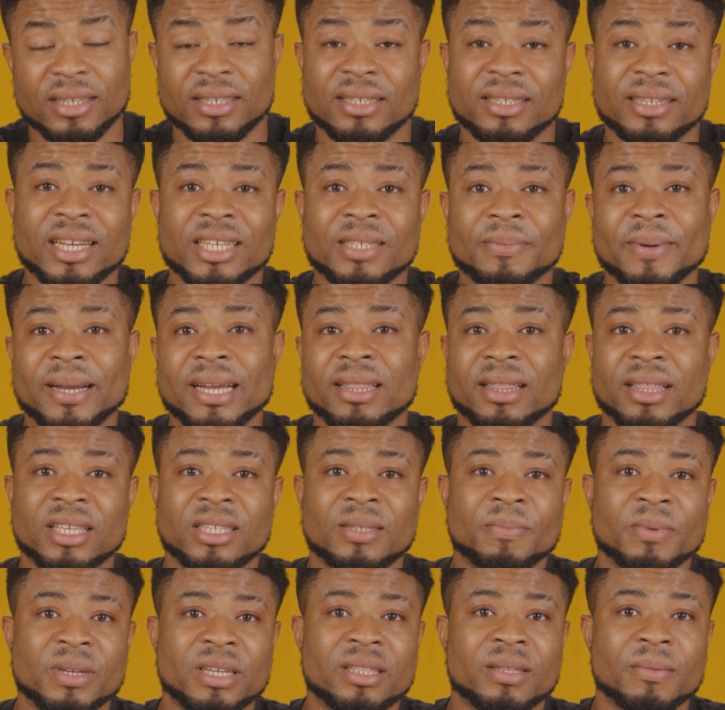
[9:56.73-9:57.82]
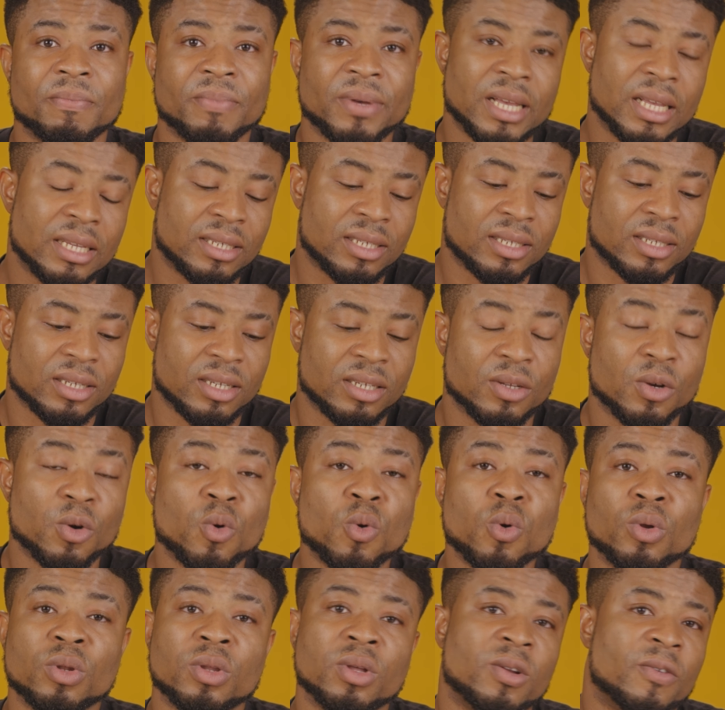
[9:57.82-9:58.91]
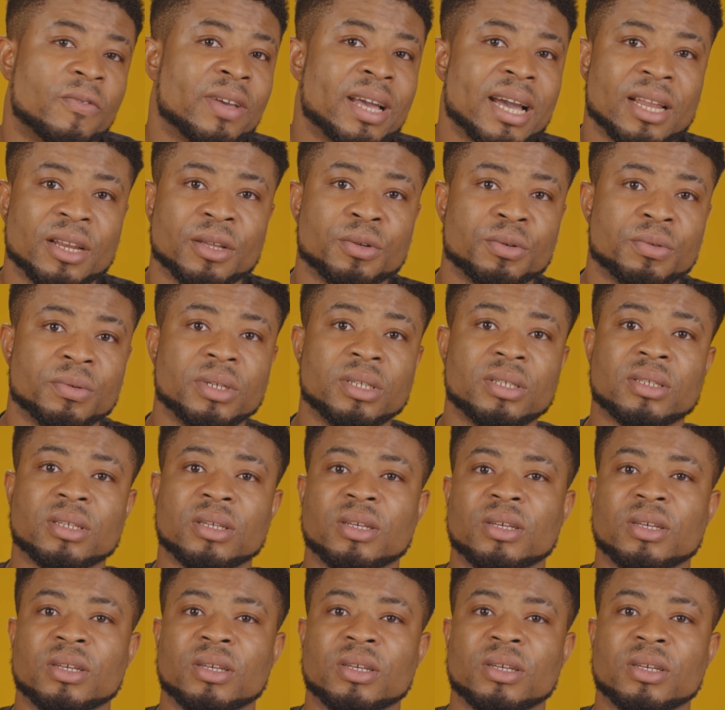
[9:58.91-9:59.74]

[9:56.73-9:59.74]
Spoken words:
Despite this being the best in a whole lot of categories,